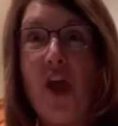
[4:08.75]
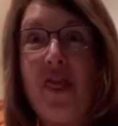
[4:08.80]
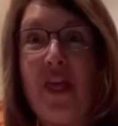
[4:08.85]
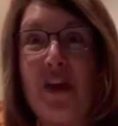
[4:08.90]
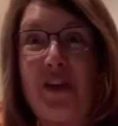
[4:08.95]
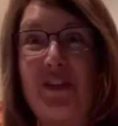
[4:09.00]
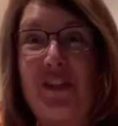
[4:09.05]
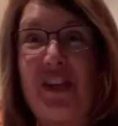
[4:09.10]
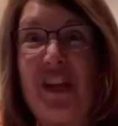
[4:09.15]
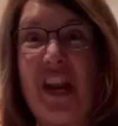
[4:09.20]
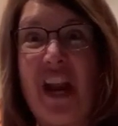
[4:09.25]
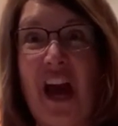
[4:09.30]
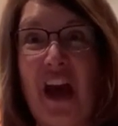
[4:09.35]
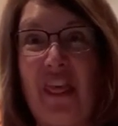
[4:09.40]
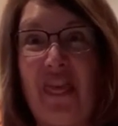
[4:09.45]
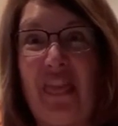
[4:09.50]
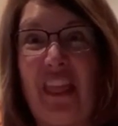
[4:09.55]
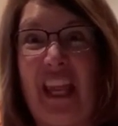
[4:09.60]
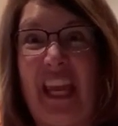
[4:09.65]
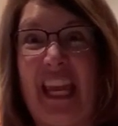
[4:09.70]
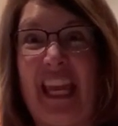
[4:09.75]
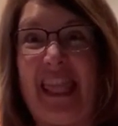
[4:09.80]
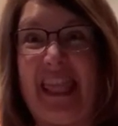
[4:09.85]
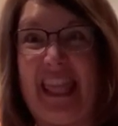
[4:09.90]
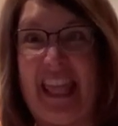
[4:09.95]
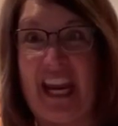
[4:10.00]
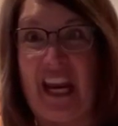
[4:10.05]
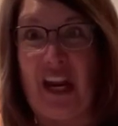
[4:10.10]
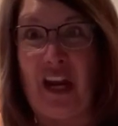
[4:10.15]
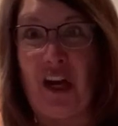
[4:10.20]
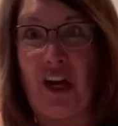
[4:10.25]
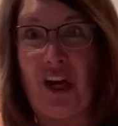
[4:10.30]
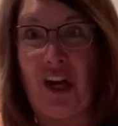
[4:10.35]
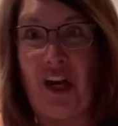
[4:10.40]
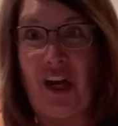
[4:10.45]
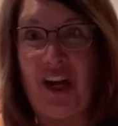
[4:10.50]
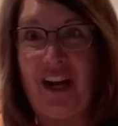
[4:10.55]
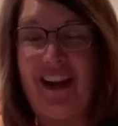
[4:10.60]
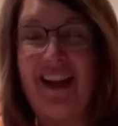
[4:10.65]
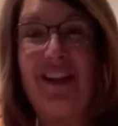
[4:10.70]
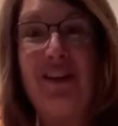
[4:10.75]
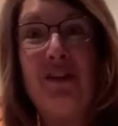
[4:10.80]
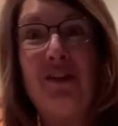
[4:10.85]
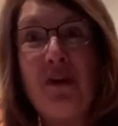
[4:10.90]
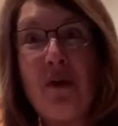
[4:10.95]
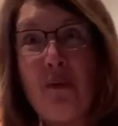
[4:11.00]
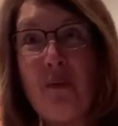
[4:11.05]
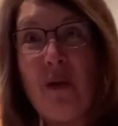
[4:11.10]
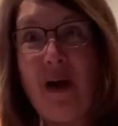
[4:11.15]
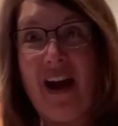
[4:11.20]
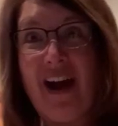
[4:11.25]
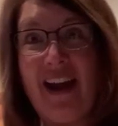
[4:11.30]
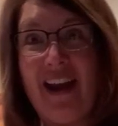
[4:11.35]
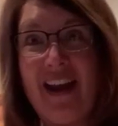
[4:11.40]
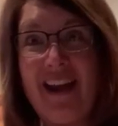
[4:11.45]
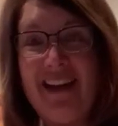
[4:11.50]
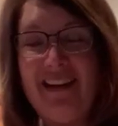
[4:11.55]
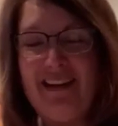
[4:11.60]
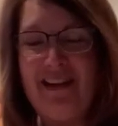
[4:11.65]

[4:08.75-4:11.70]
There's nothing there. And you know why?